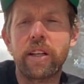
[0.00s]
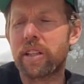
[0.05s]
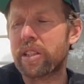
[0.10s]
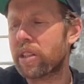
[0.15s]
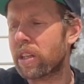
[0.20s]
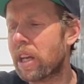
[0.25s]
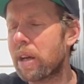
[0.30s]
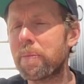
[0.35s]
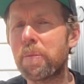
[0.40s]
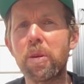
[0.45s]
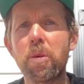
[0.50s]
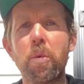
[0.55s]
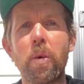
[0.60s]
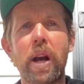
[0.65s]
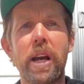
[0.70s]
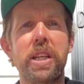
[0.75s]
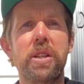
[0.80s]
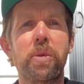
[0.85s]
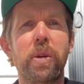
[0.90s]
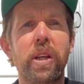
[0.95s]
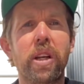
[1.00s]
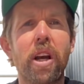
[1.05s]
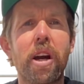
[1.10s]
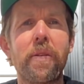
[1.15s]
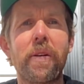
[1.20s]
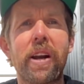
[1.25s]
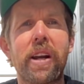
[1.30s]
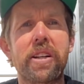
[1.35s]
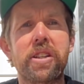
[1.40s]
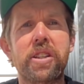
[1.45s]
there's a couple of ways we can go
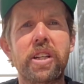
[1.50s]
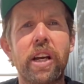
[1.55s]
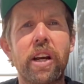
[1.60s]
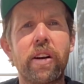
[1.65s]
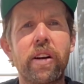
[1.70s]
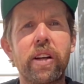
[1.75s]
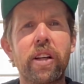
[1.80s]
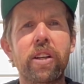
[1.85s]
around sharing.